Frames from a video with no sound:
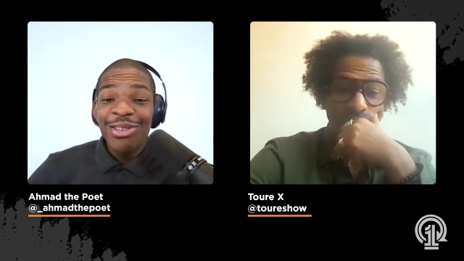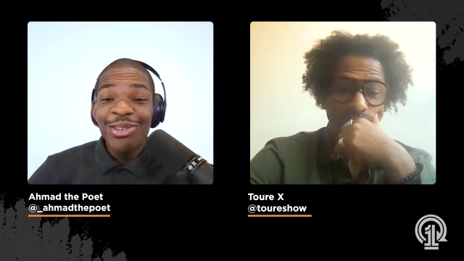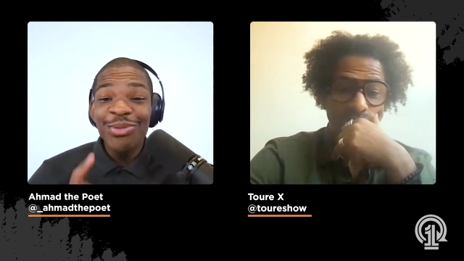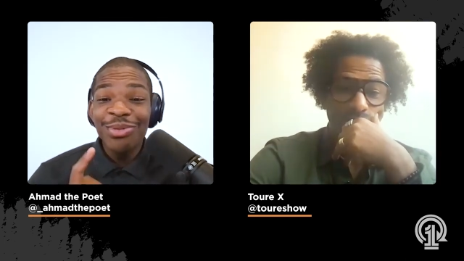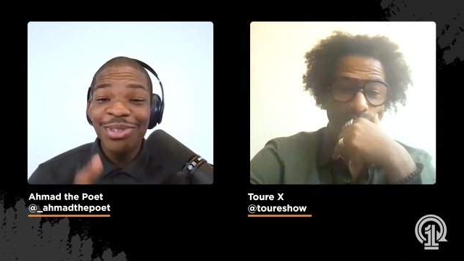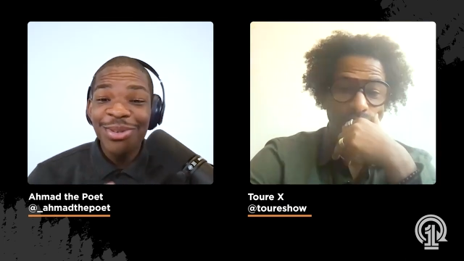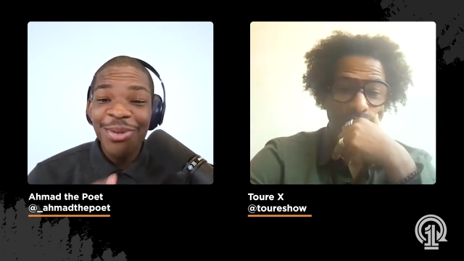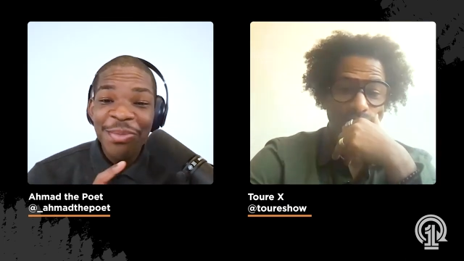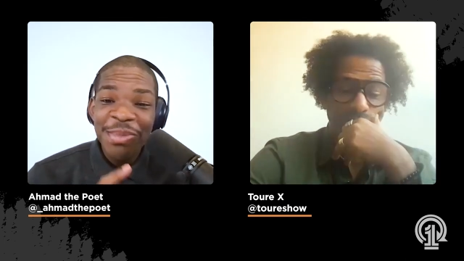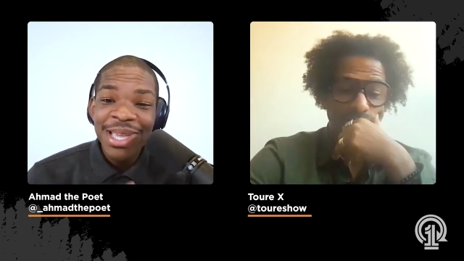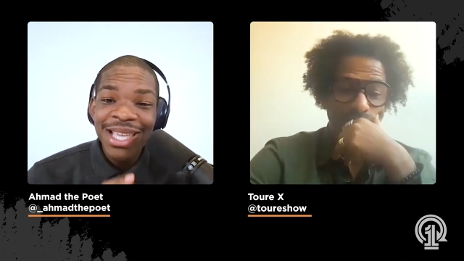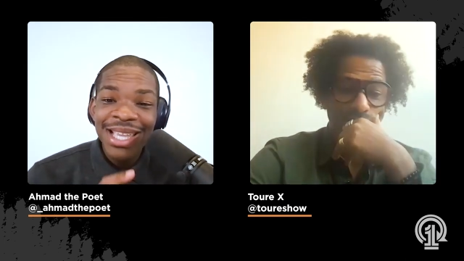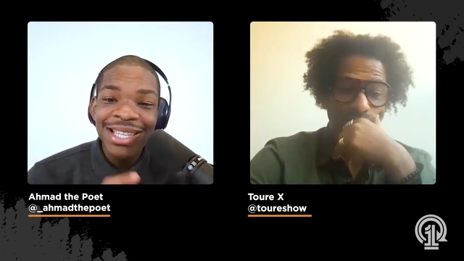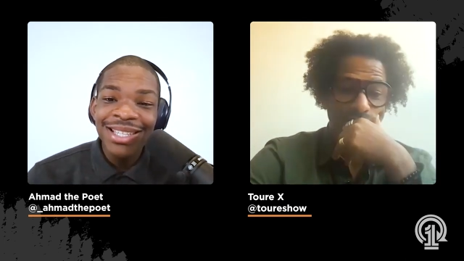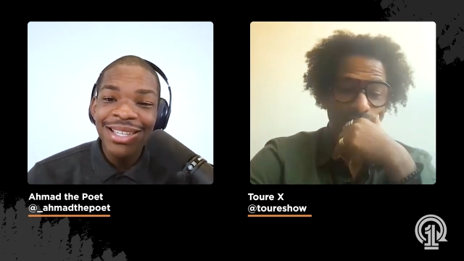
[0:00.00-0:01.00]
Speaker 1: you was on
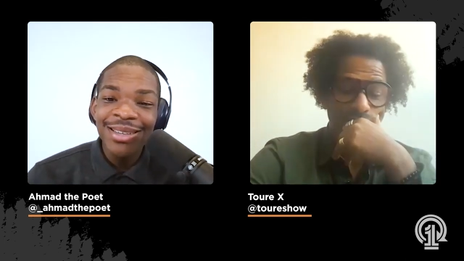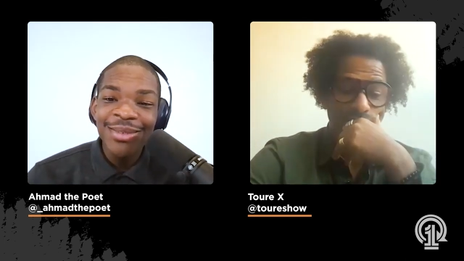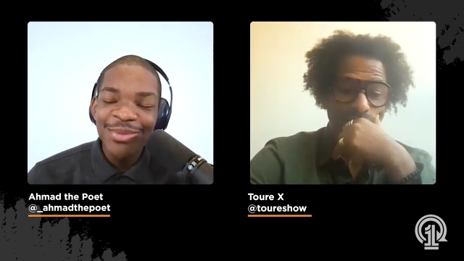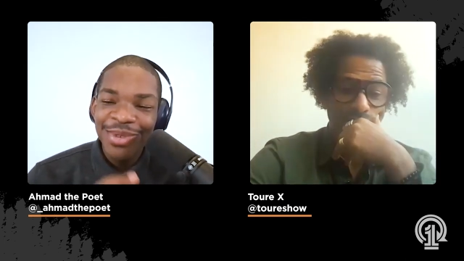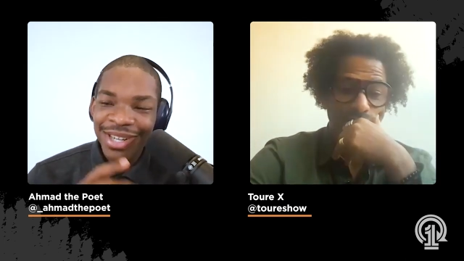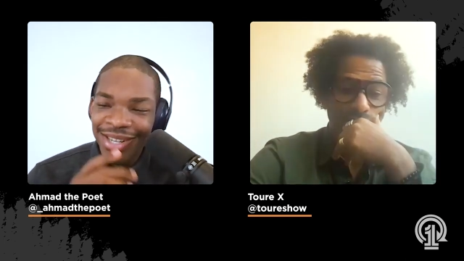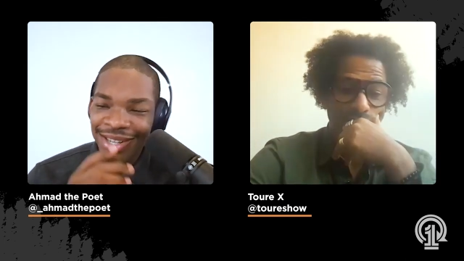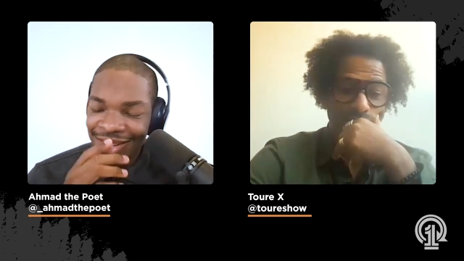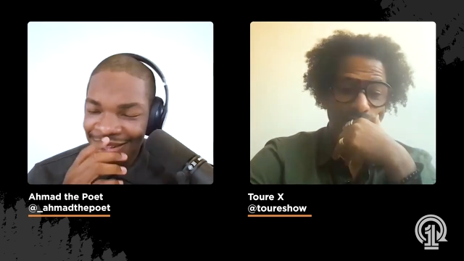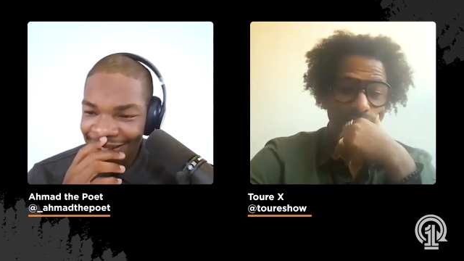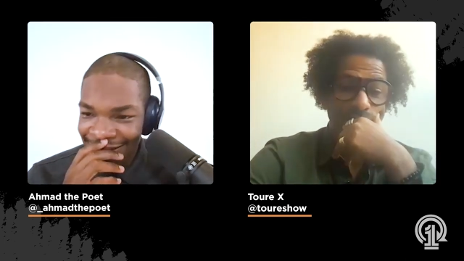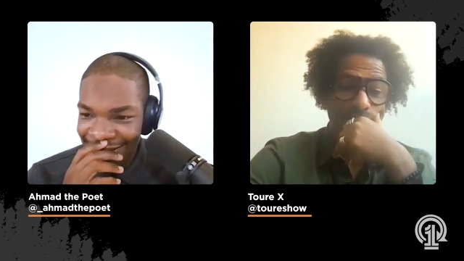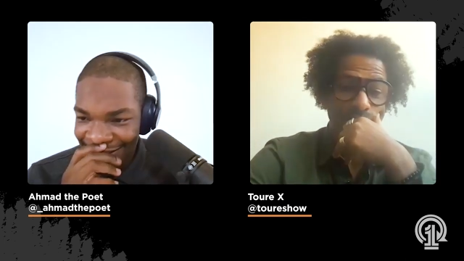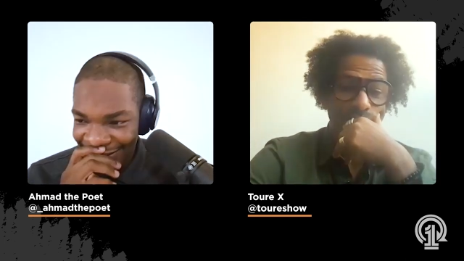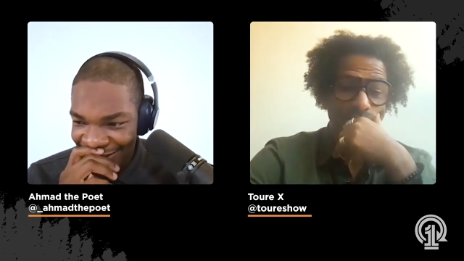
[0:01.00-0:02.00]
BET with
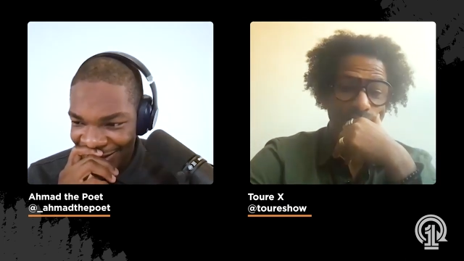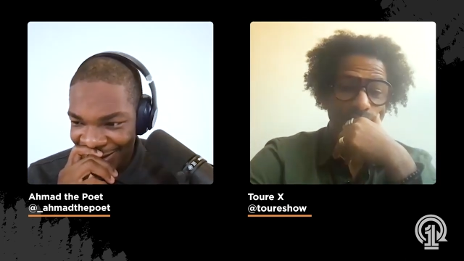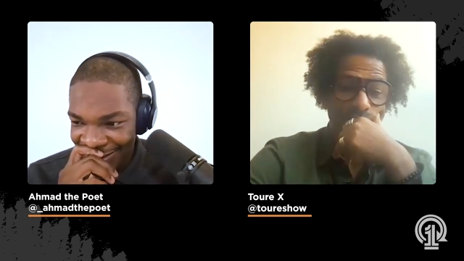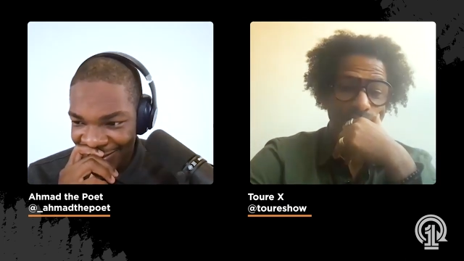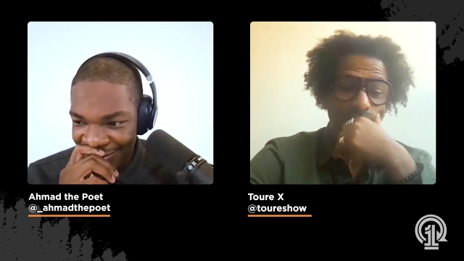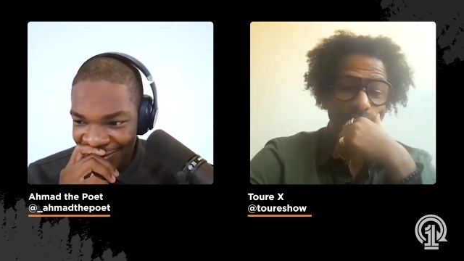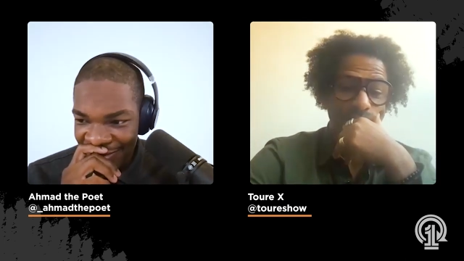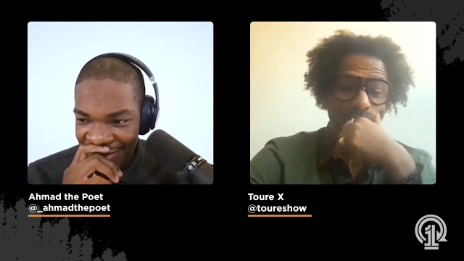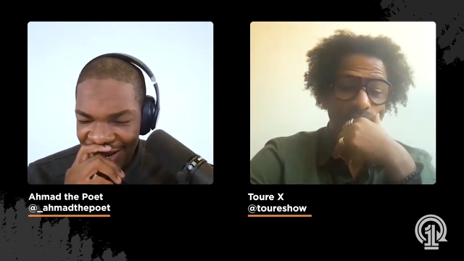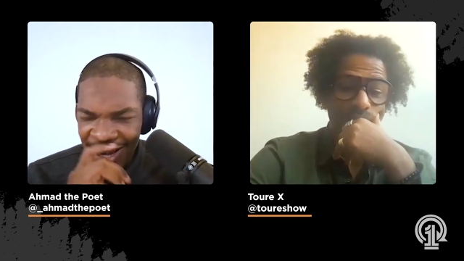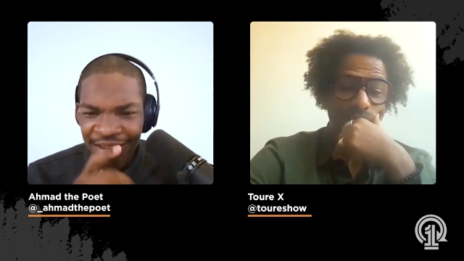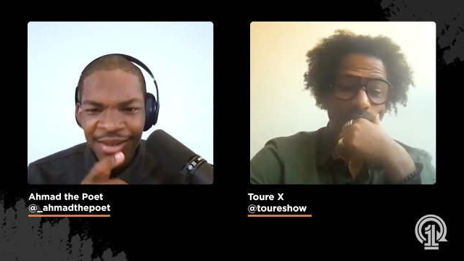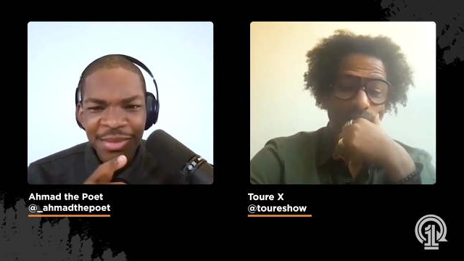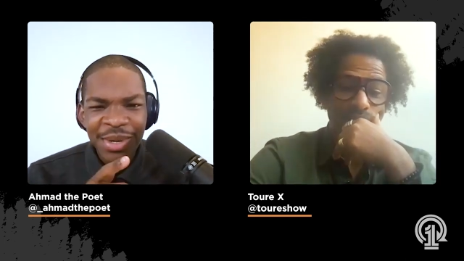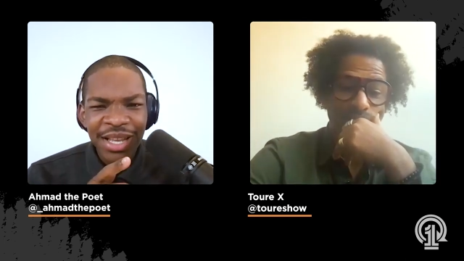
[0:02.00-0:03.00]
uh um,
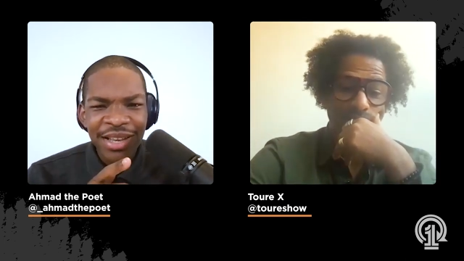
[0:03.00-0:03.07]
Harry yeah.